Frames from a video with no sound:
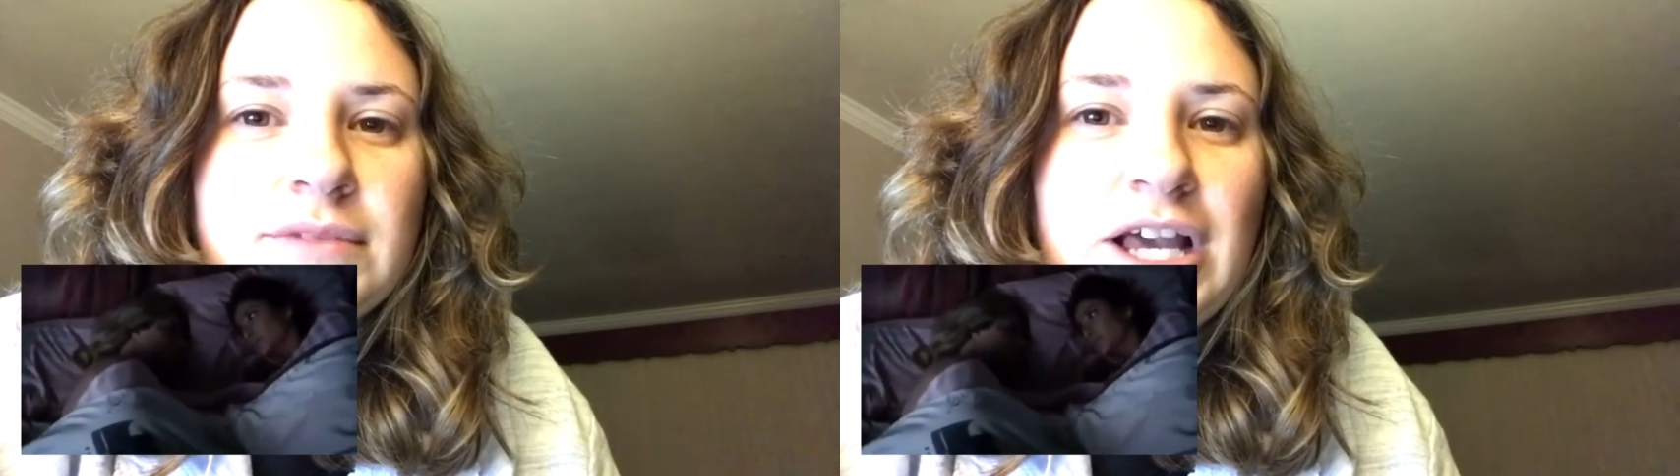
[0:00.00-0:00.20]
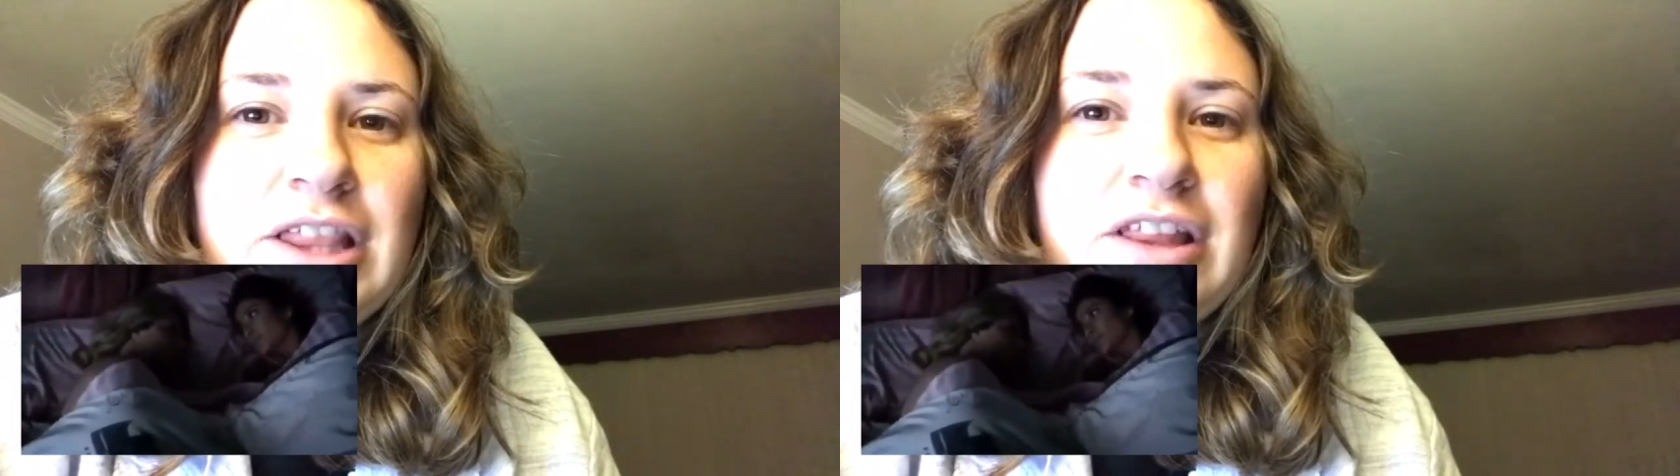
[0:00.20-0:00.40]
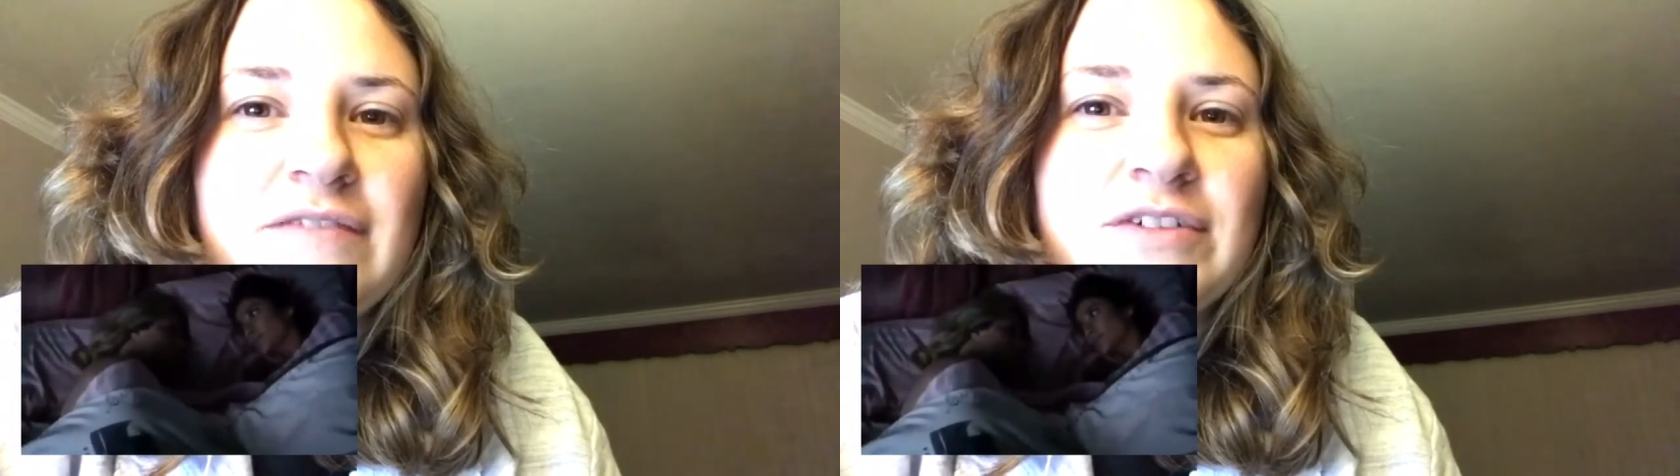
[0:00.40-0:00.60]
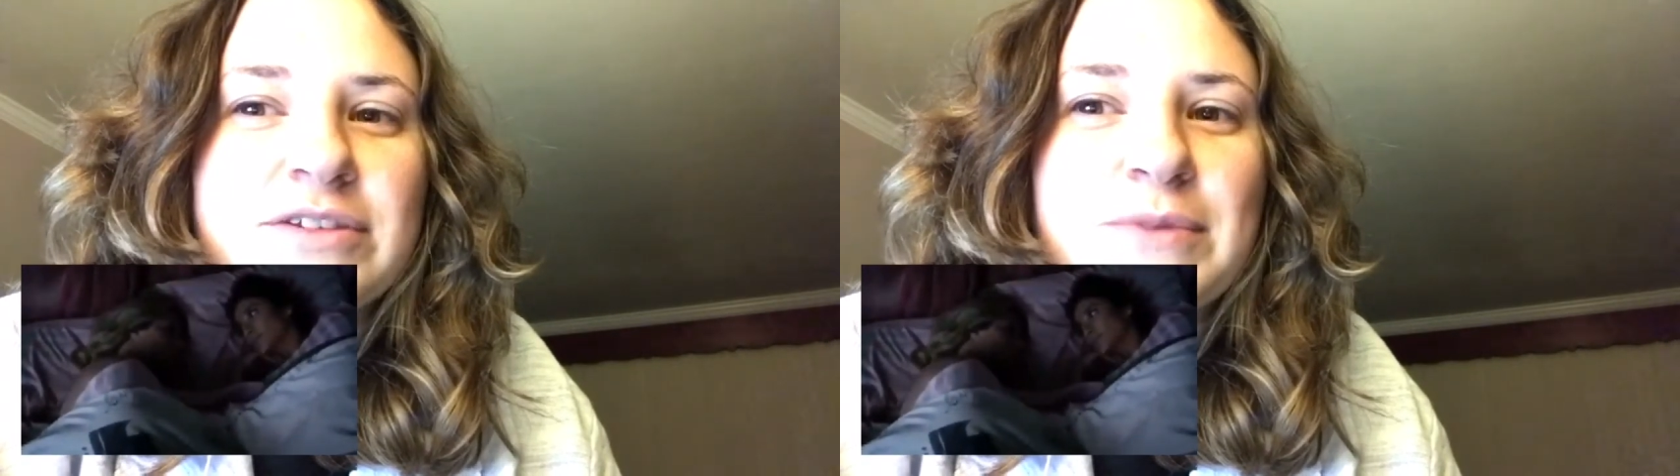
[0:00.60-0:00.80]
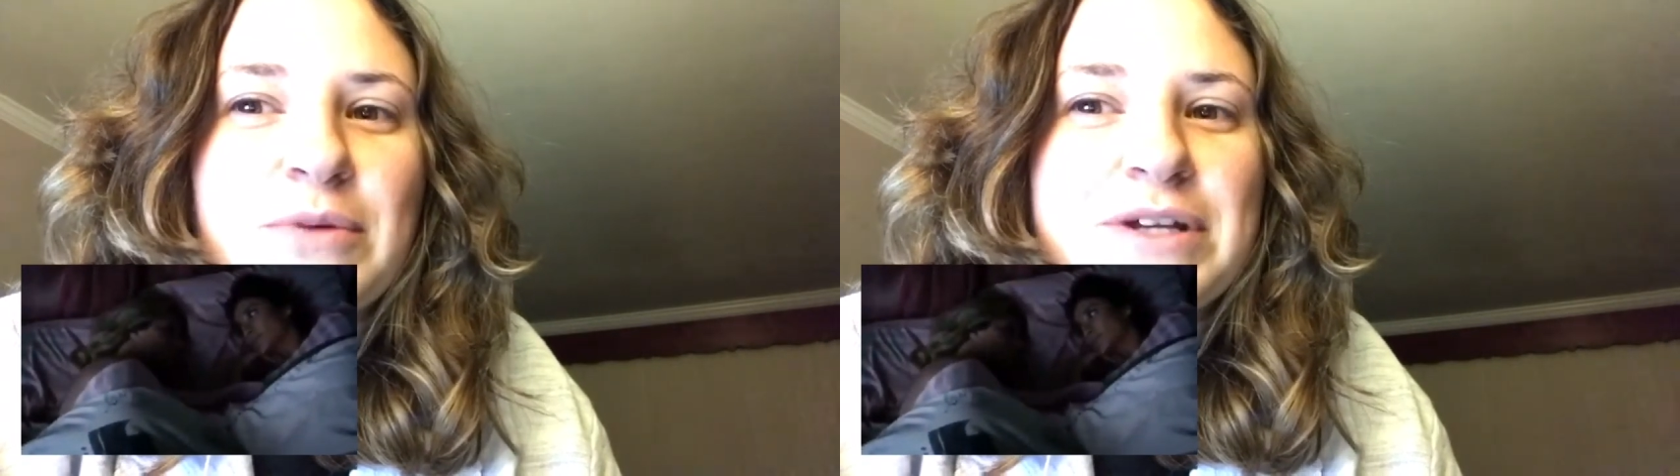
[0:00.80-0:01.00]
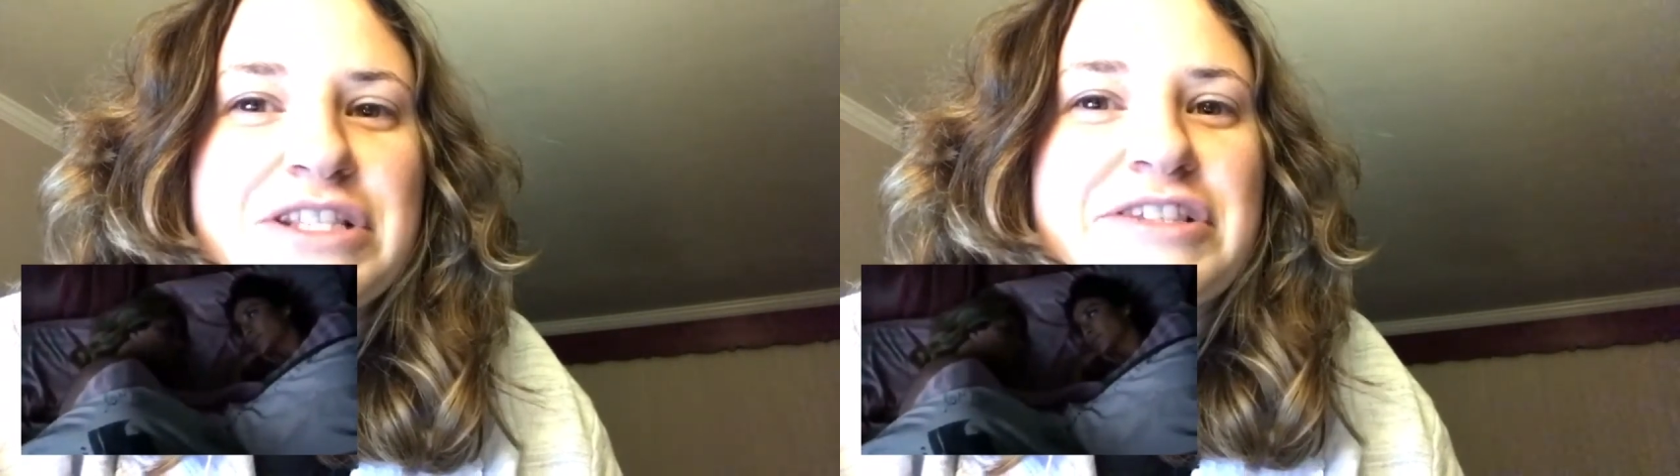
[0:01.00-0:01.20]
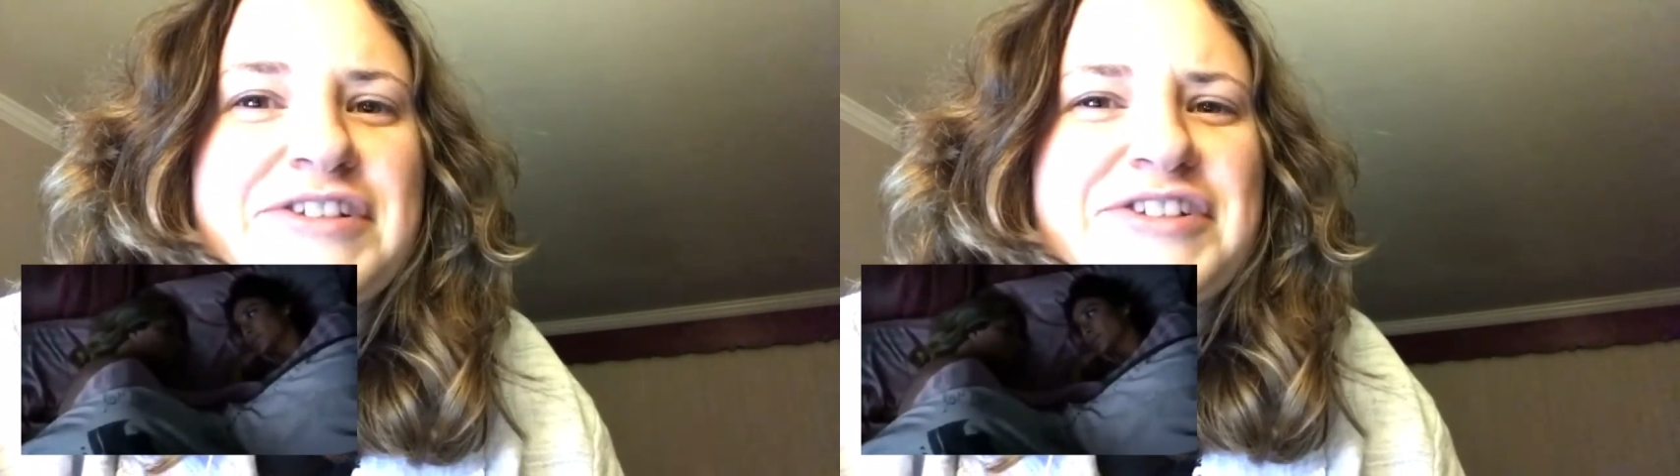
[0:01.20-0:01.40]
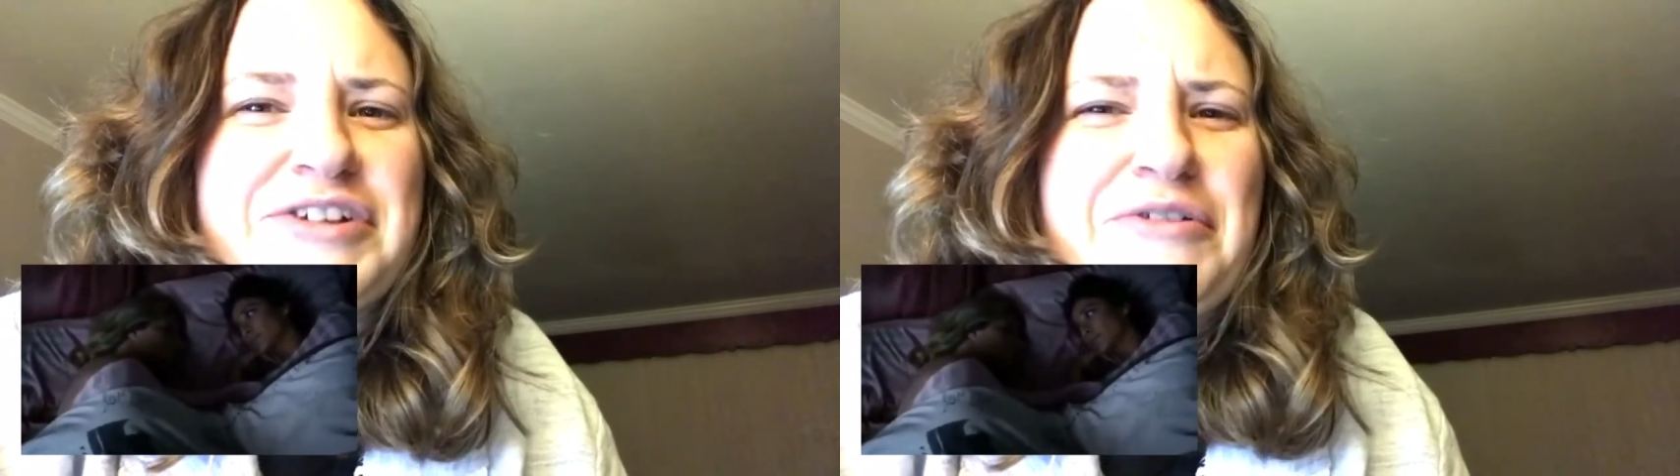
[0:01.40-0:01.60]
I love this moment
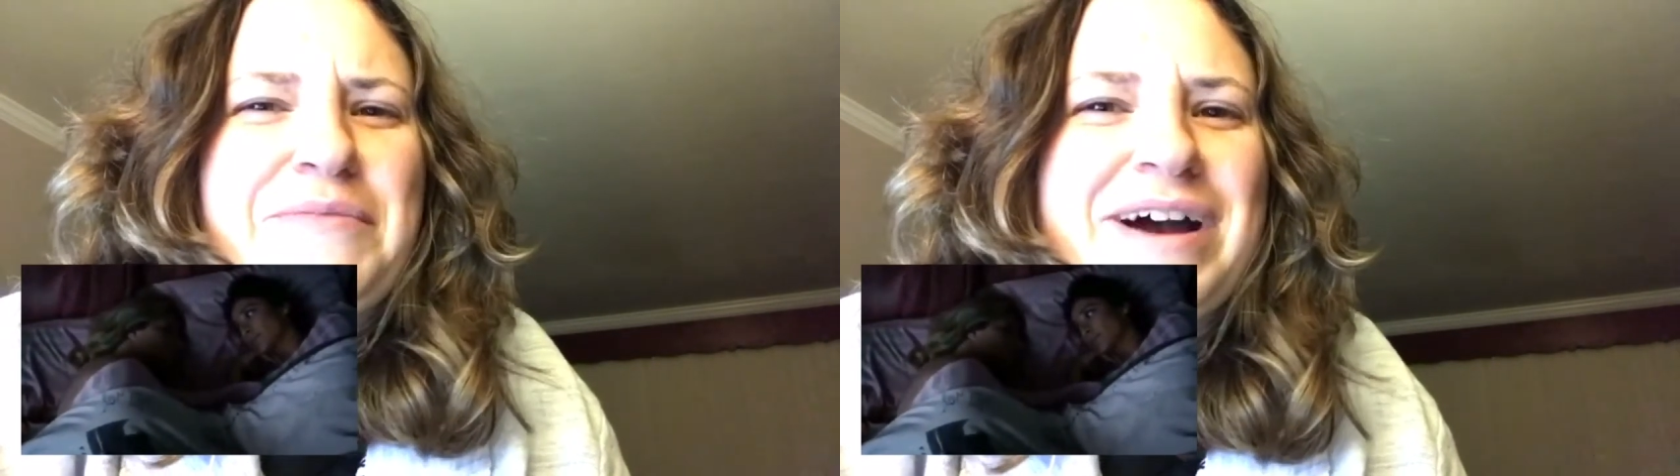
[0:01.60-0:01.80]
so